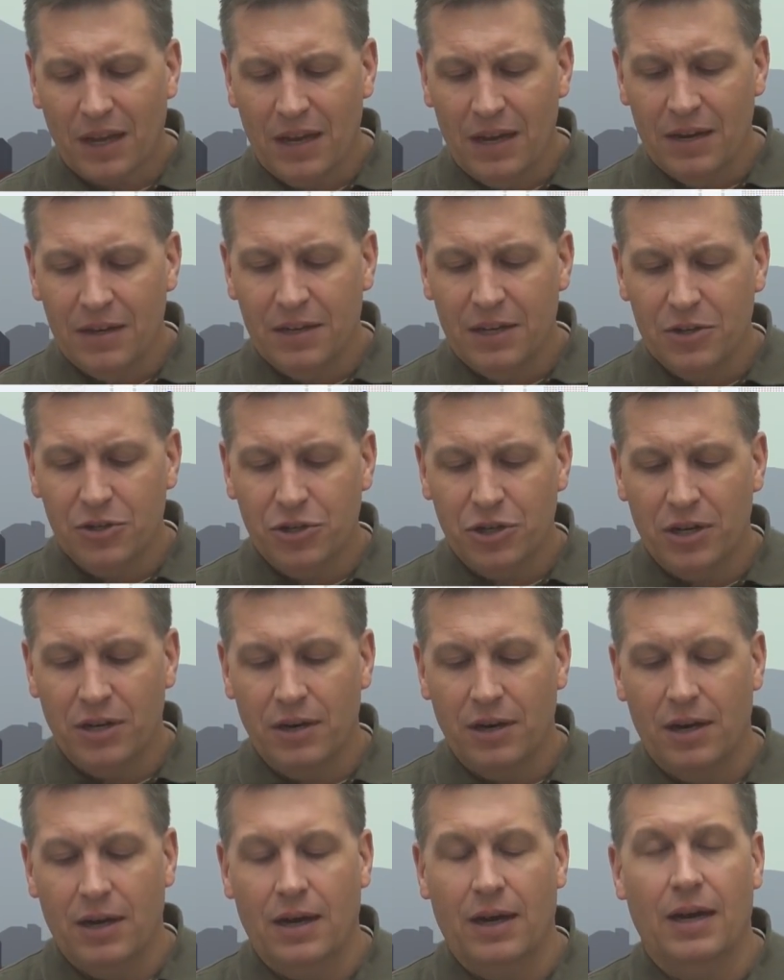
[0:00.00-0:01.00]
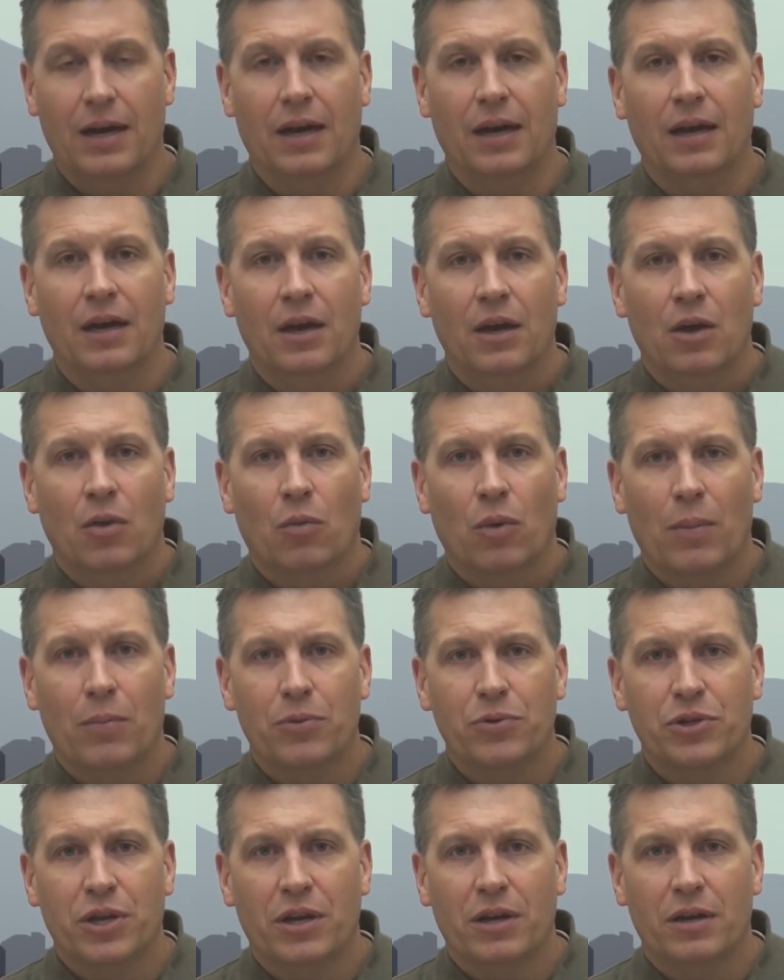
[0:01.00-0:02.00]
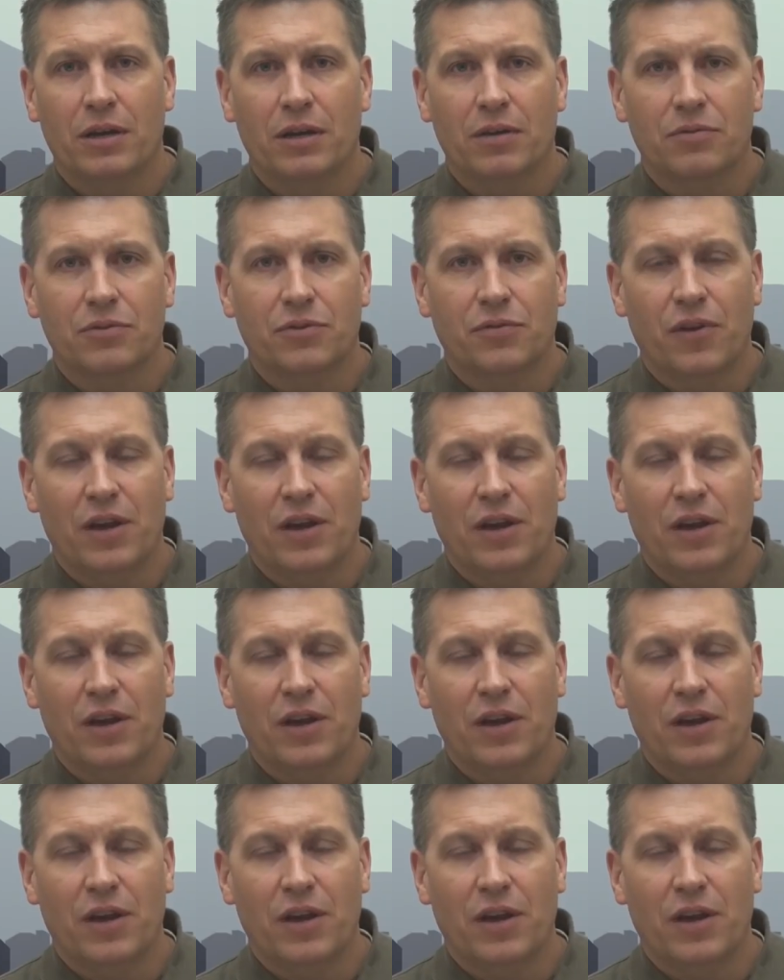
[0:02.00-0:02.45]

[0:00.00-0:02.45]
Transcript: In addition, Representatives